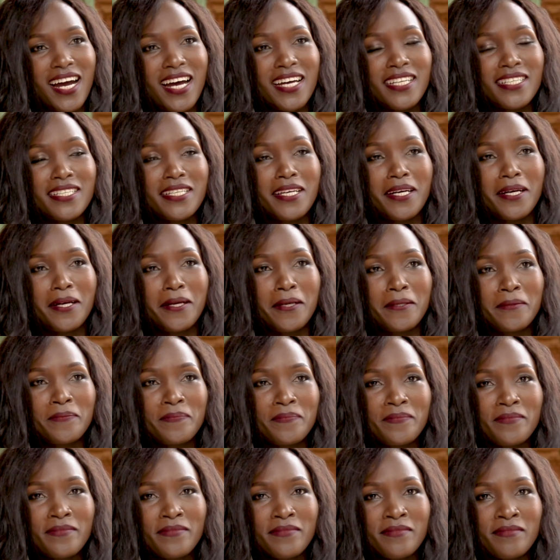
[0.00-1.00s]
And
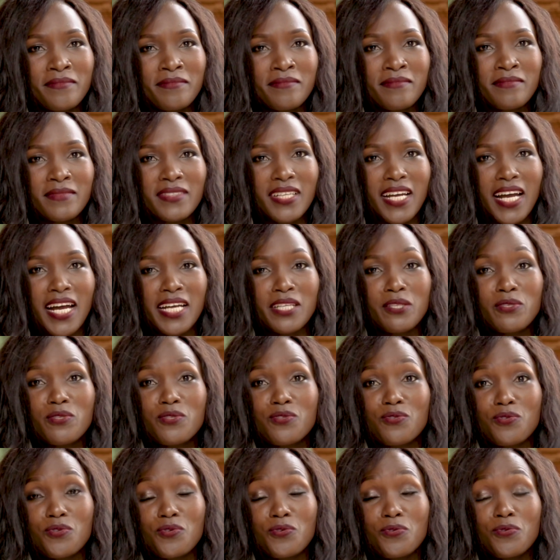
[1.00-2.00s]
I used
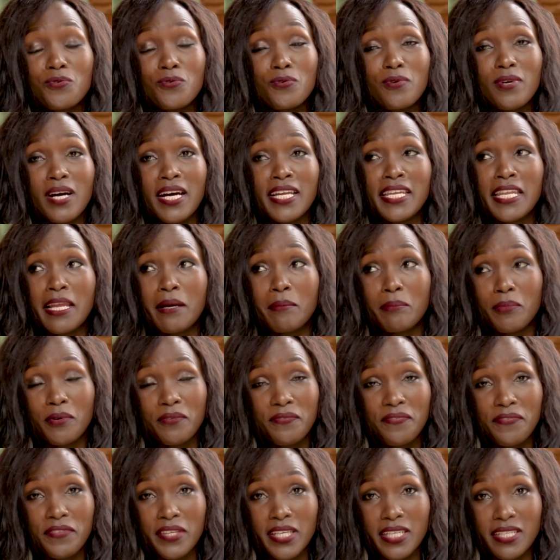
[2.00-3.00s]
to do a number
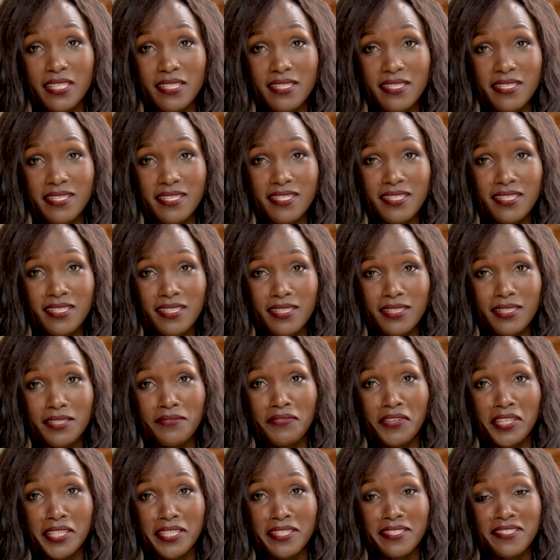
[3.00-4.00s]
of things,
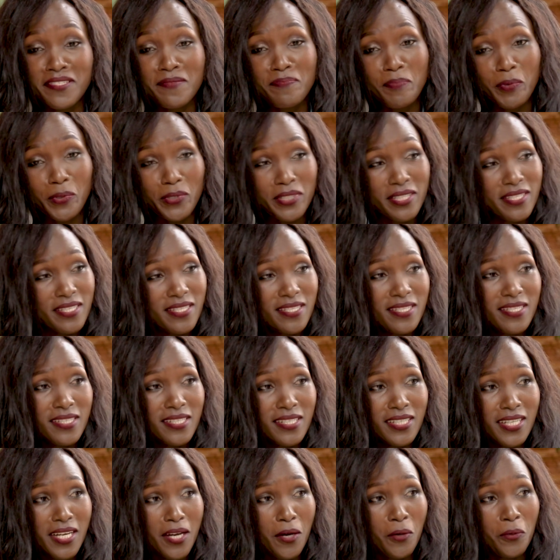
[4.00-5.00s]
even in sports.
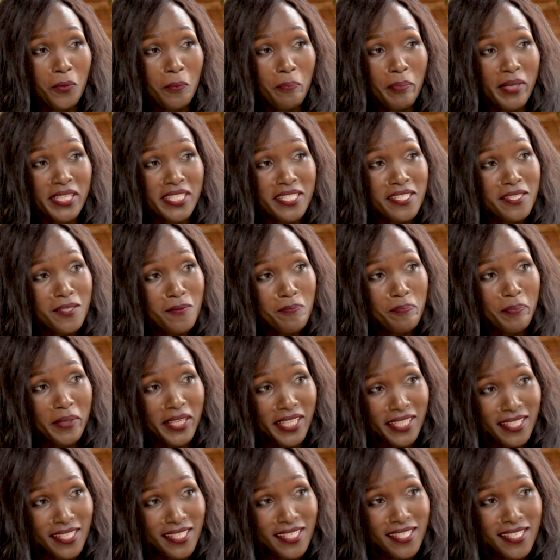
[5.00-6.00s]
I would
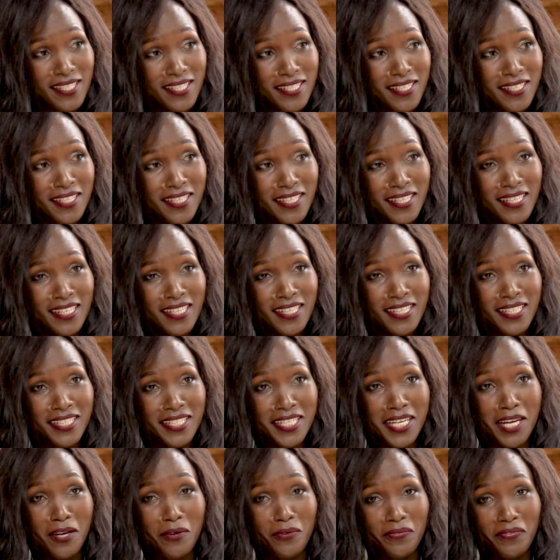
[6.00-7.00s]
participate.
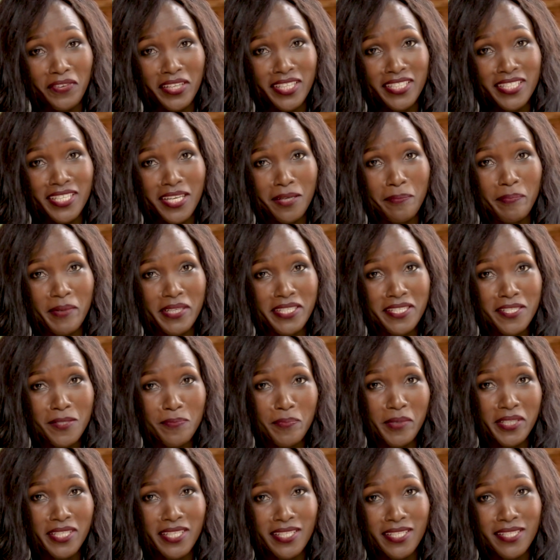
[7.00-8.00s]
Yeah, of late I
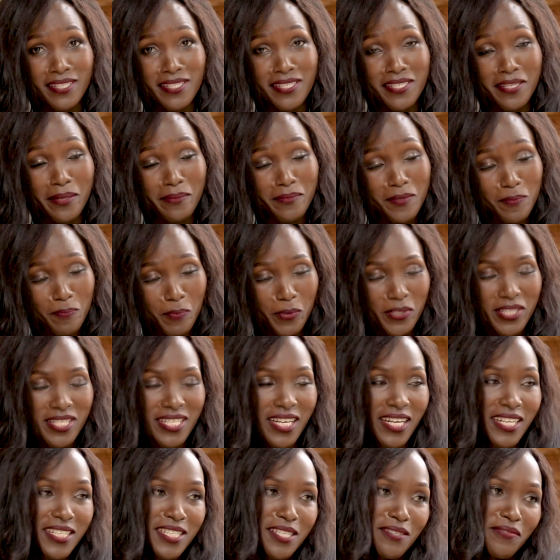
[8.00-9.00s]
participated in some sports
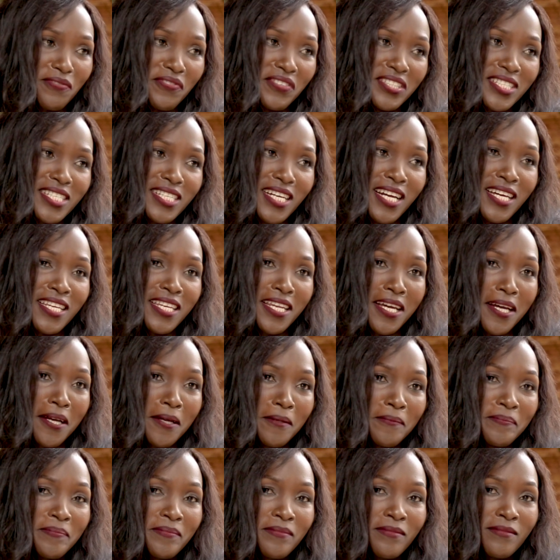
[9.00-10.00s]
activity, and
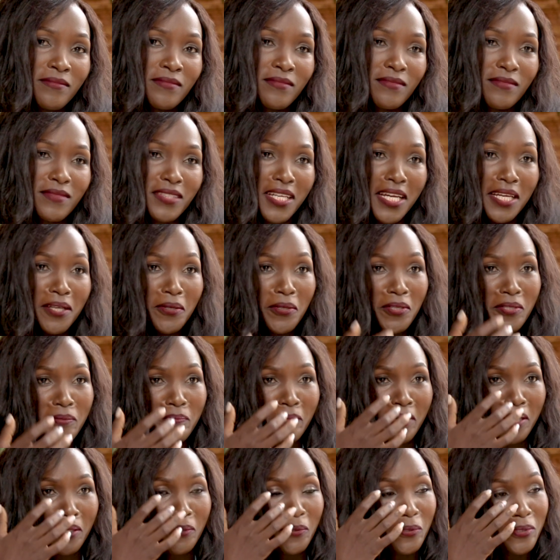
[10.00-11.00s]
I got
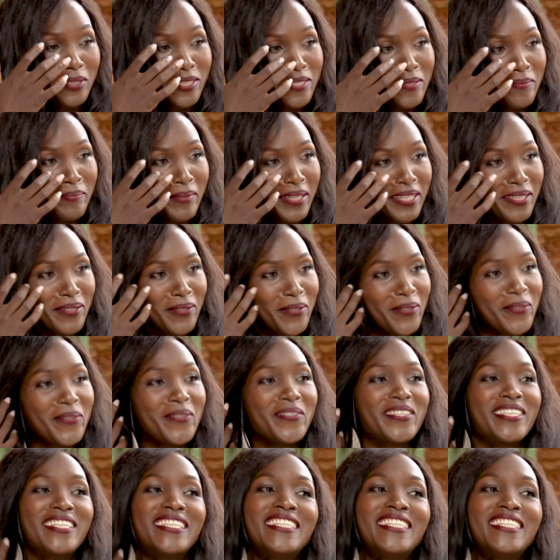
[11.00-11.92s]
my gold medal.